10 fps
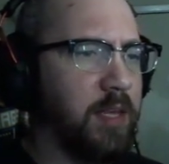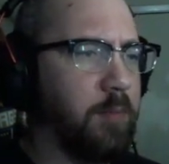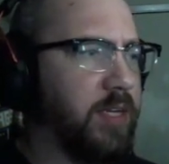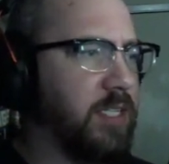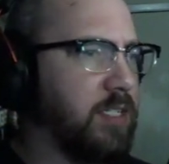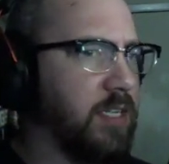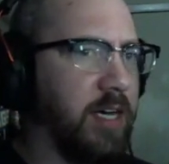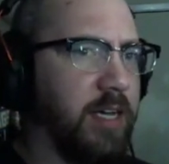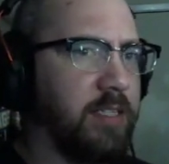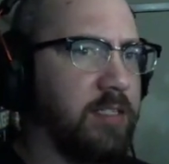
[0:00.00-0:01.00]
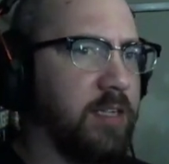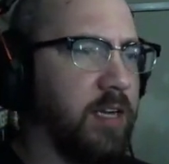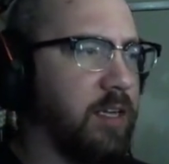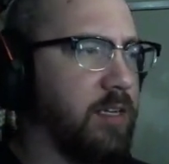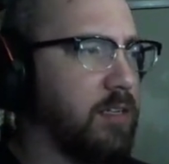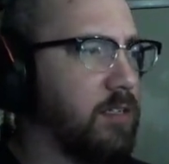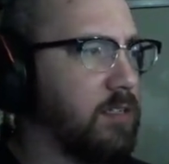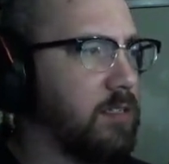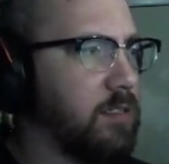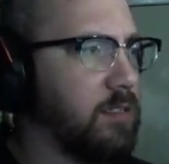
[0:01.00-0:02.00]
pizza I ate today
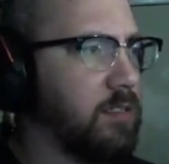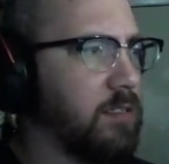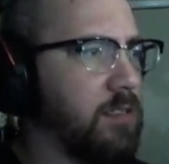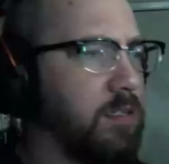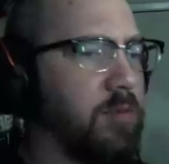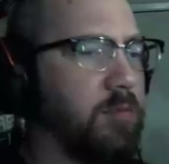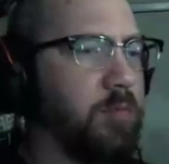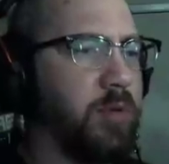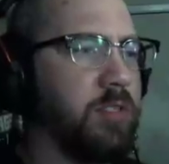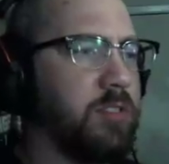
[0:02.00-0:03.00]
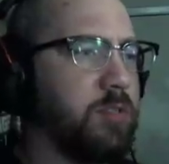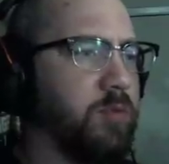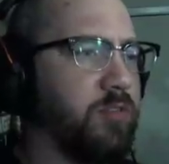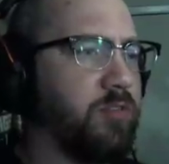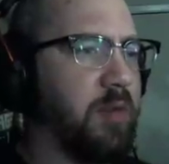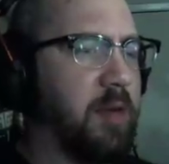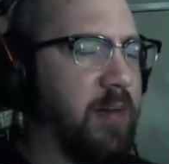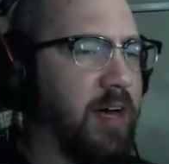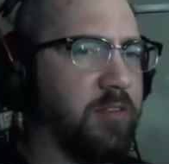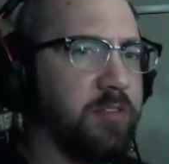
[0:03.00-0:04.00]
burned the roof of my
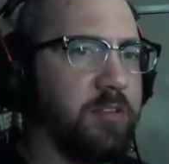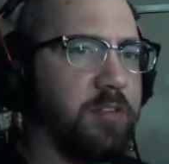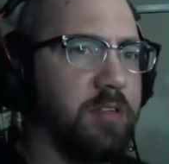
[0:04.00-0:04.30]
mouth.